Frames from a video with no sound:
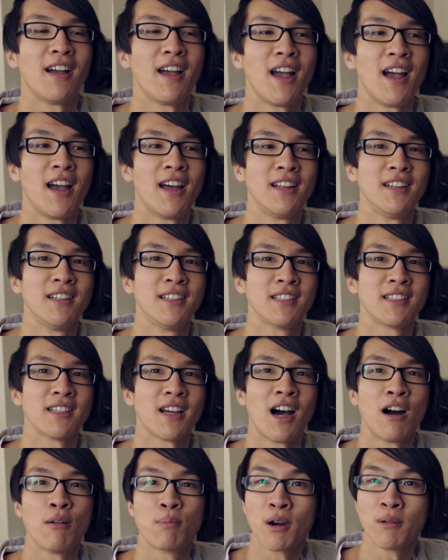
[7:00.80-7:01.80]
And
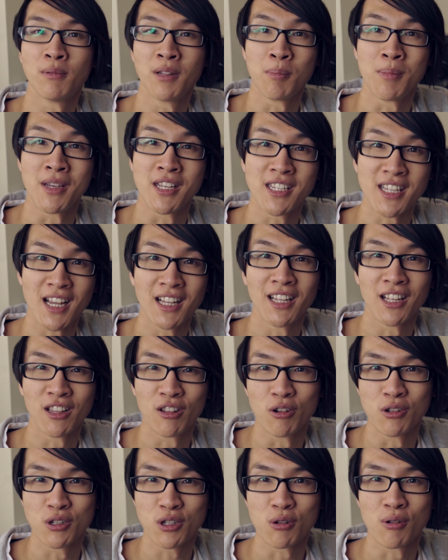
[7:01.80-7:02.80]
I'll probably be selling
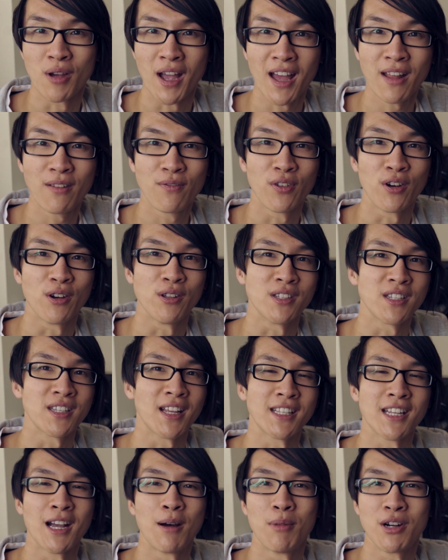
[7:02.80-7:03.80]
those two headphones.
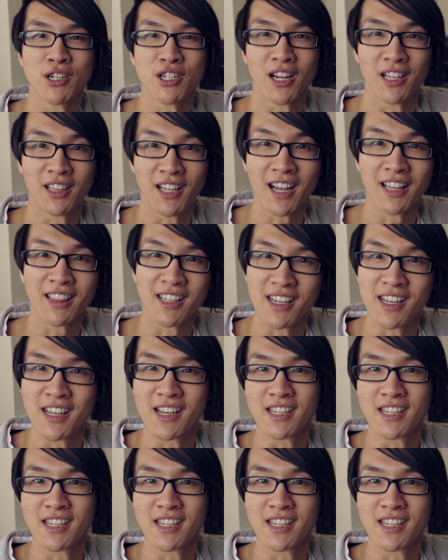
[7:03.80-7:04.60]
That's how much I like the